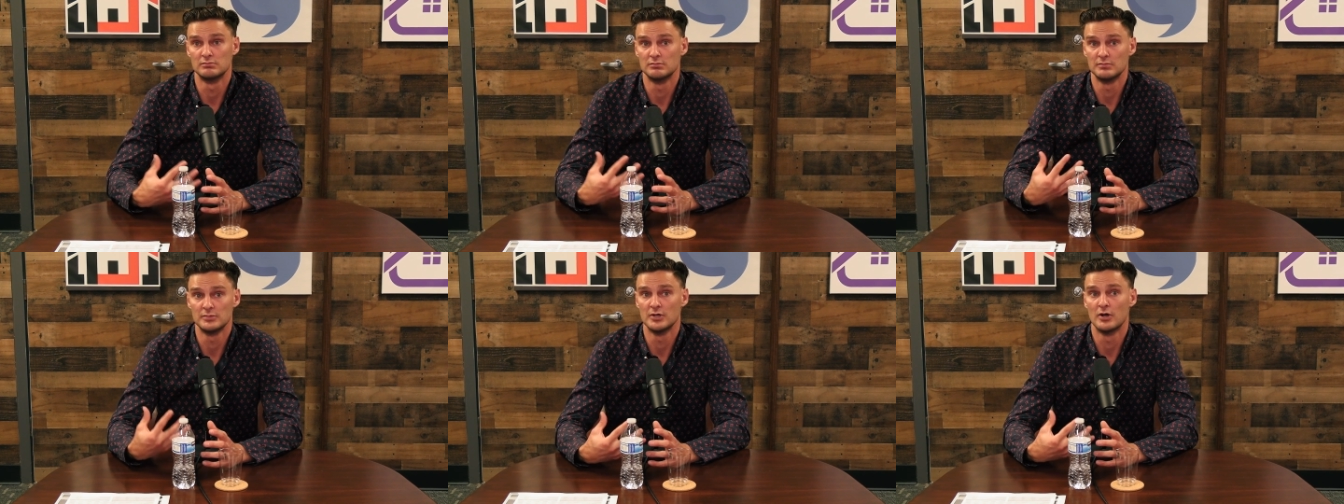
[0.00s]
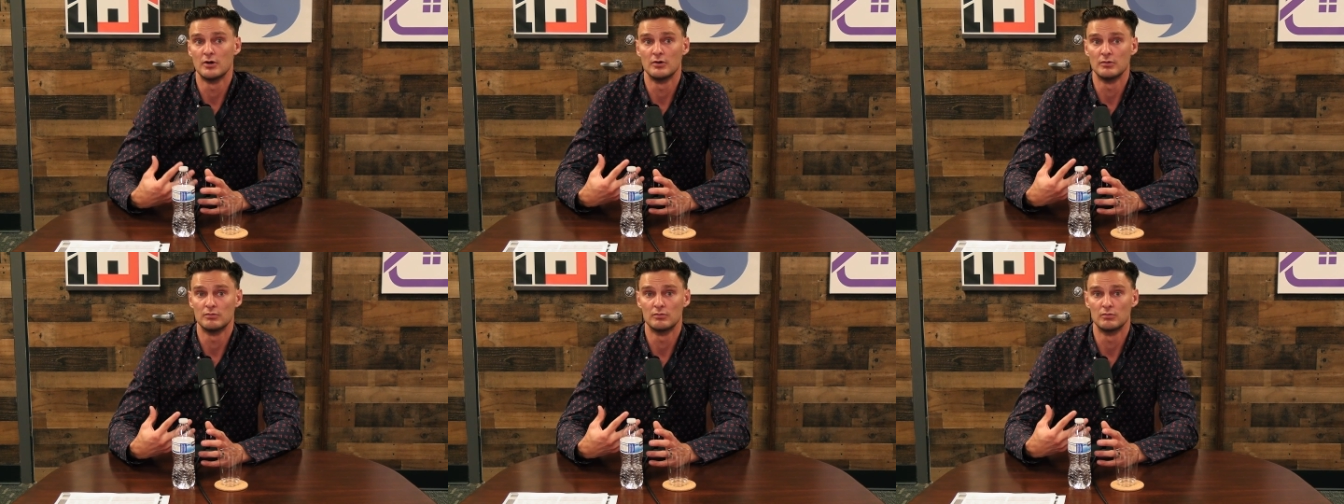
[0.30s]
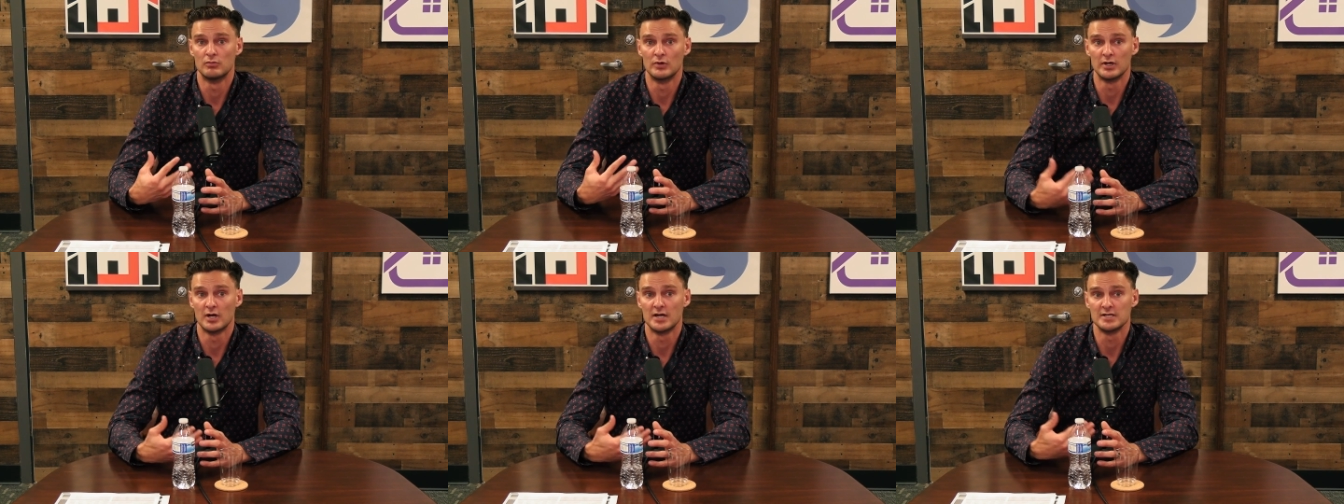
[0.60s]
you know,
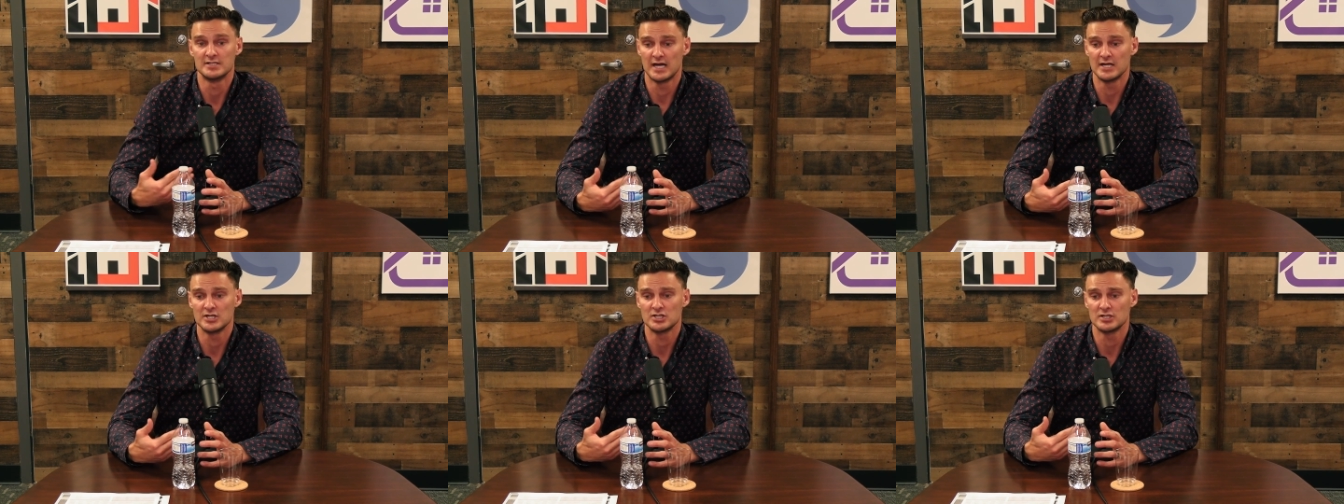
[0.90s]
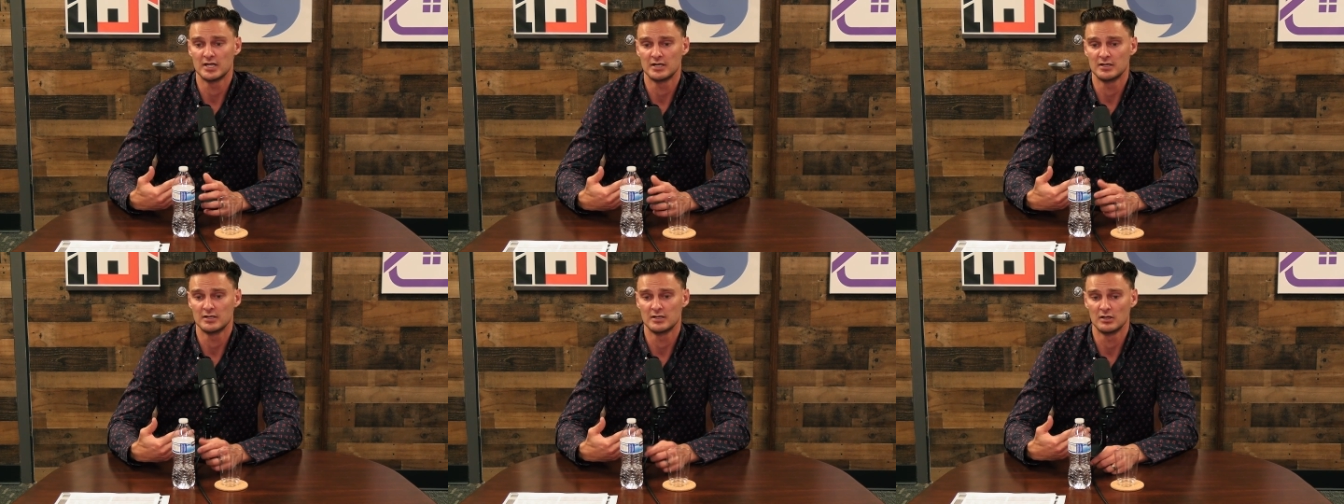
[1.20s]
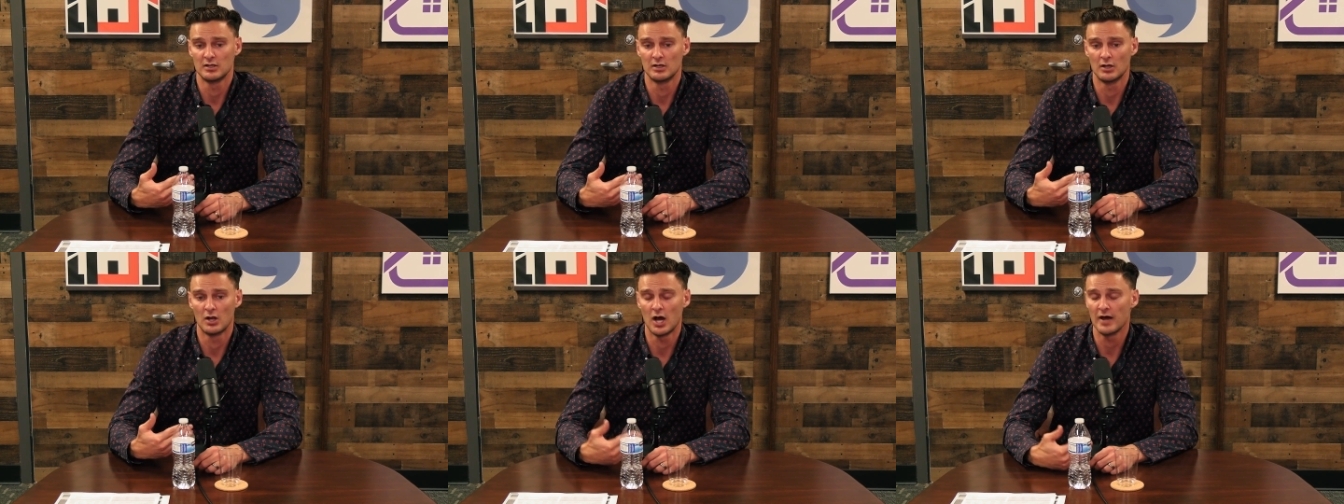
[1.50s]
realization that
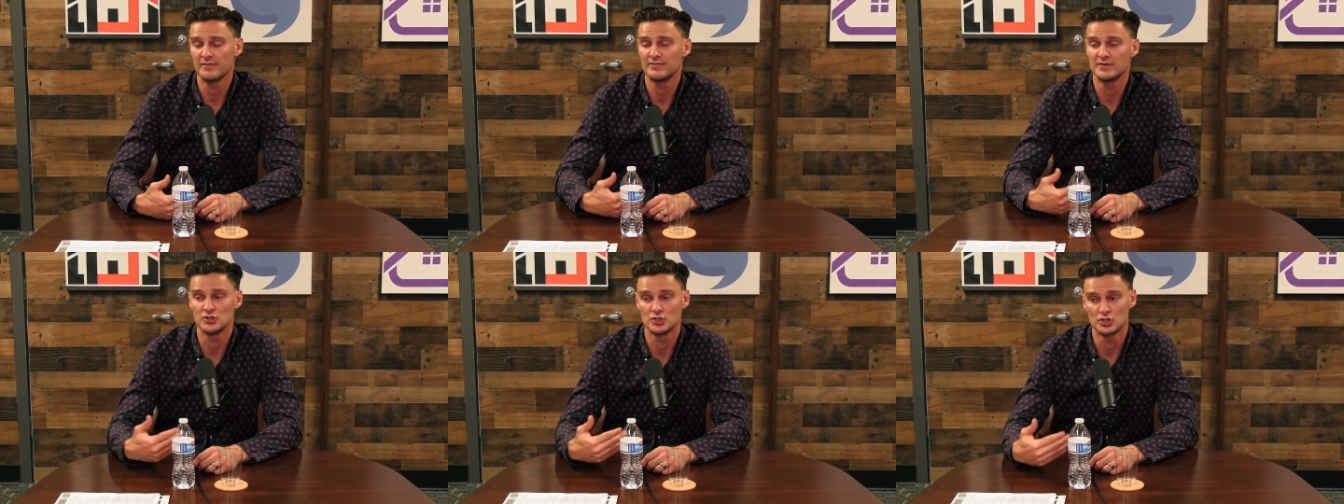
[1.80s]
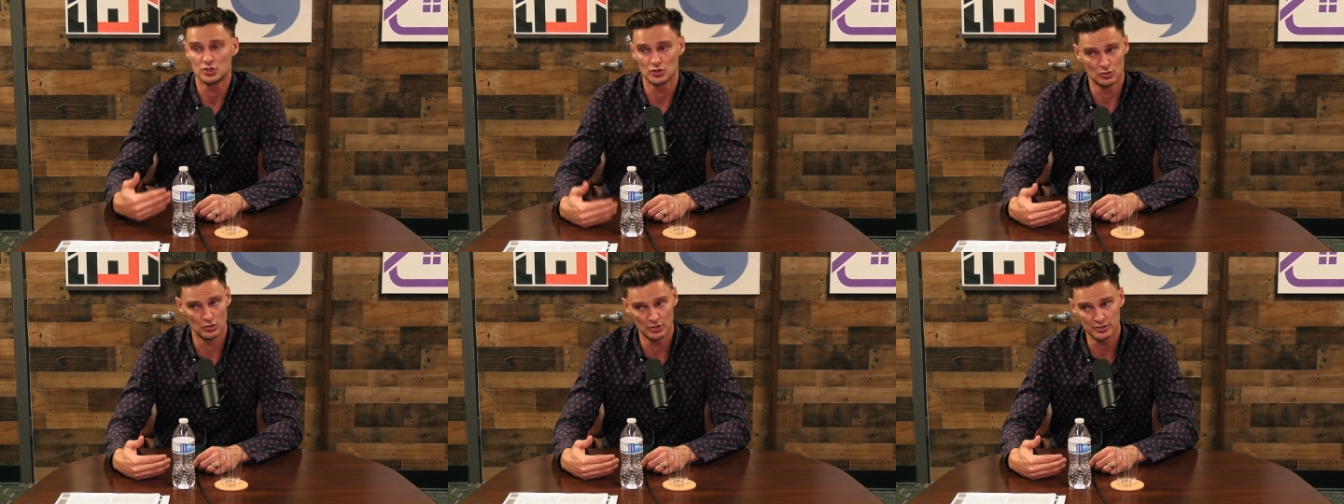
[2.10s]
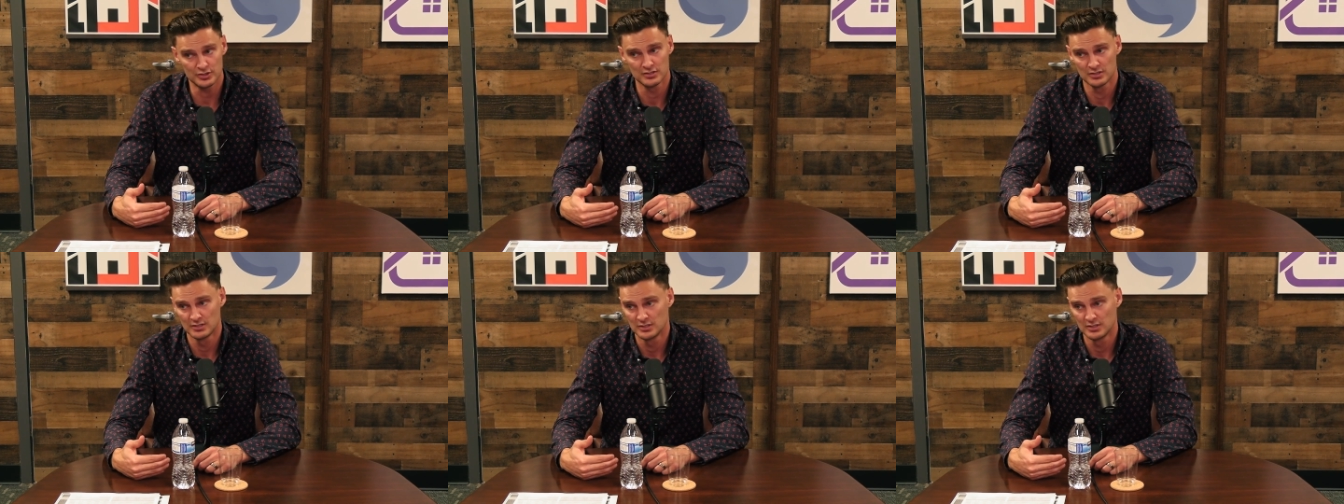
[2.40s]
life is
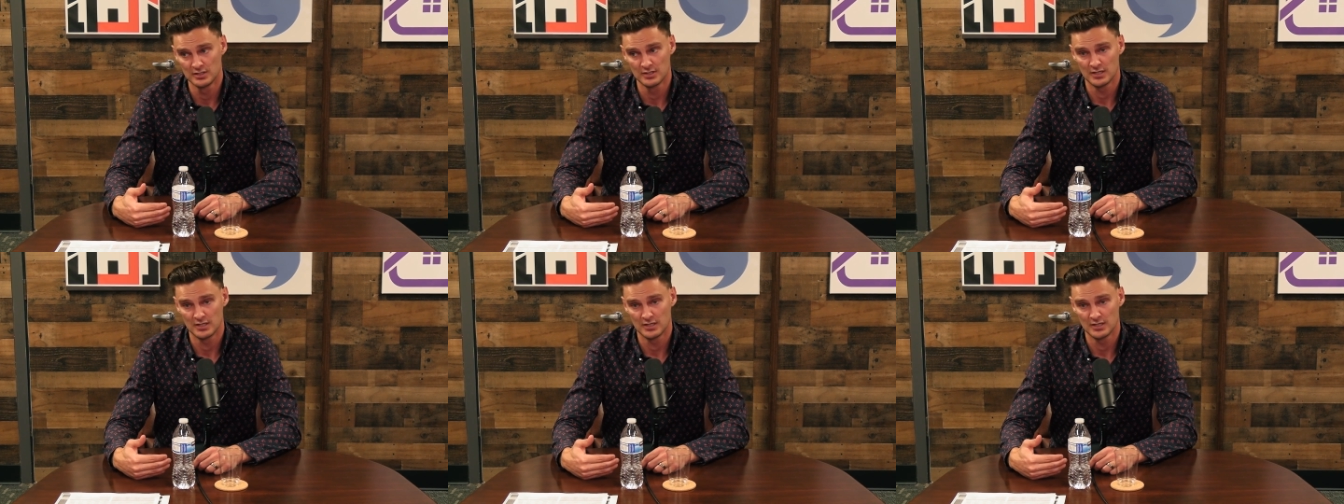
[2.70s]
short.